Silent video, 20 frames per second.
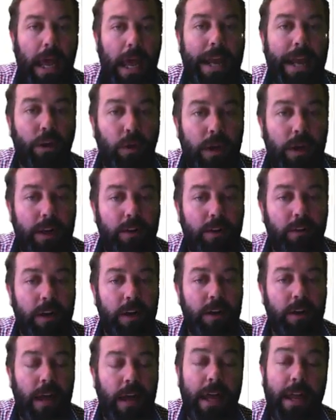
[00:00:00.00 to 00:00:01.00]
a
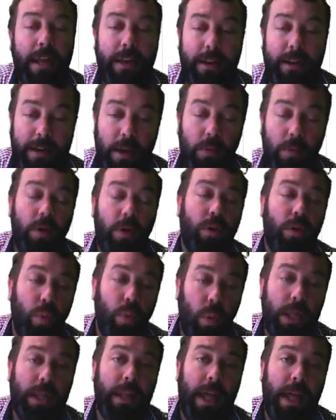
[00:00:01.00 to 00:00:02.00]
network
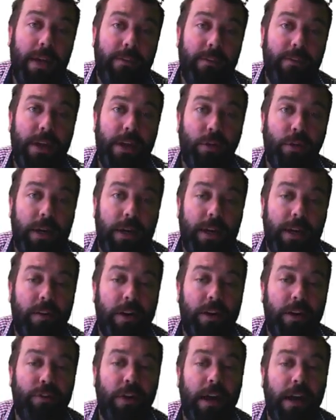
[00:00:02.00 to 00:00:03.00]
will have an
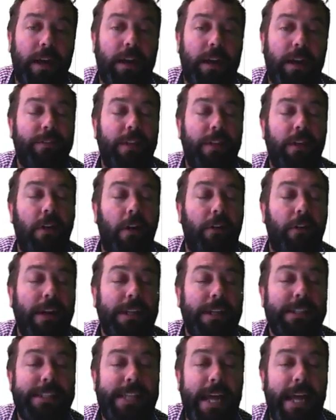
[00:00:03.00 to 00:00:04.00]
Eulerian trail if there are
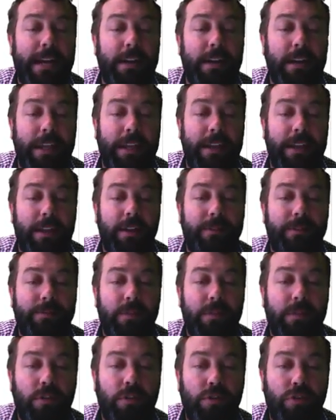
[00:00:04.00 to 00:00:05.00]
exactly
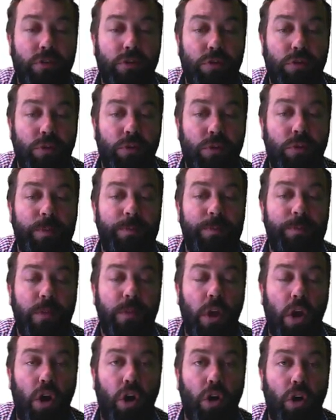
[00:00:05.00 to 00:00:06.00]
two
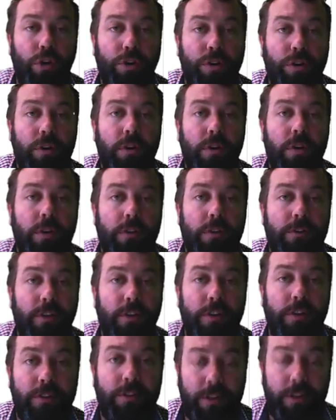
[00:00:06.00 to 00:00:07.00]
odd
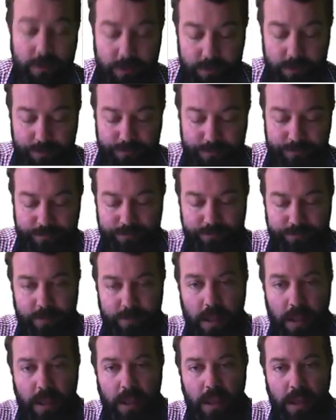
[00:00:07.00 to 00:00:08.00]
vertices.
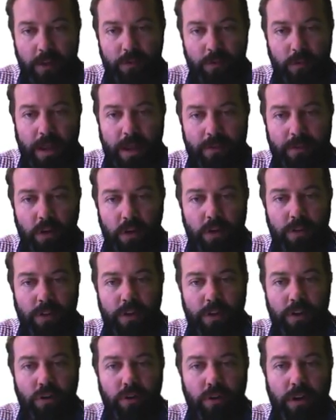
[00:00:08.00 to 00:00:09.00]
If we have a look at
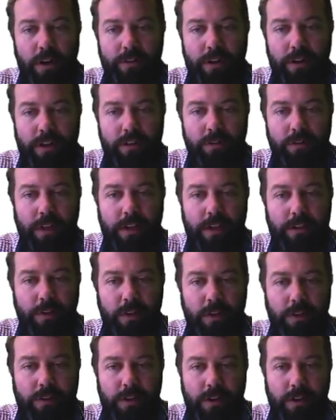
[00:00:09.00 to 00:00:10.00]
the degree of each of these
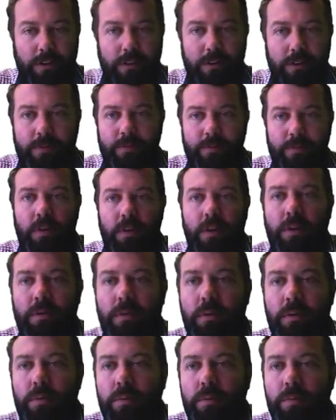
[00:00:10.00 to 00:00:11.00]
vertices.
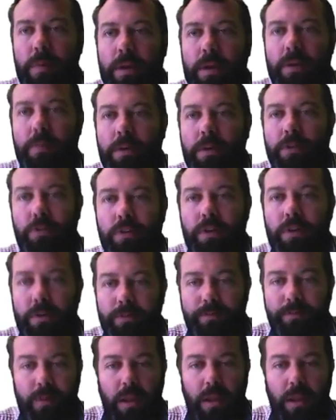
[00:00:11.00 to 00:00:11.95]
Oh, back to my drawing.